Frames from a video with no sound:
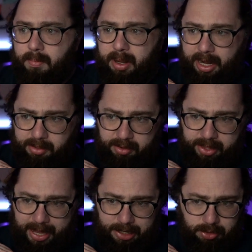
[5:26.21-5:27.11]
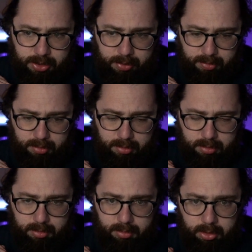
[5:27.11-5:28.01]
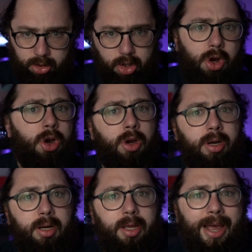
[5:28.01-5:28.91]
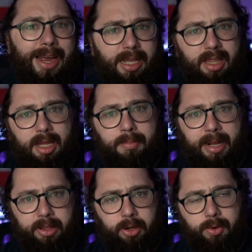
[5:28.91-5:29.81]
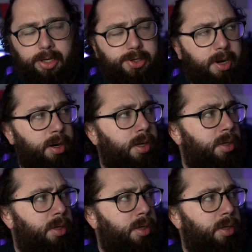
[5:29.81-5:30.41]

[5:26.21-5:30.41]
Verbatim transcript: But other than that, you don't learn anything about the creature.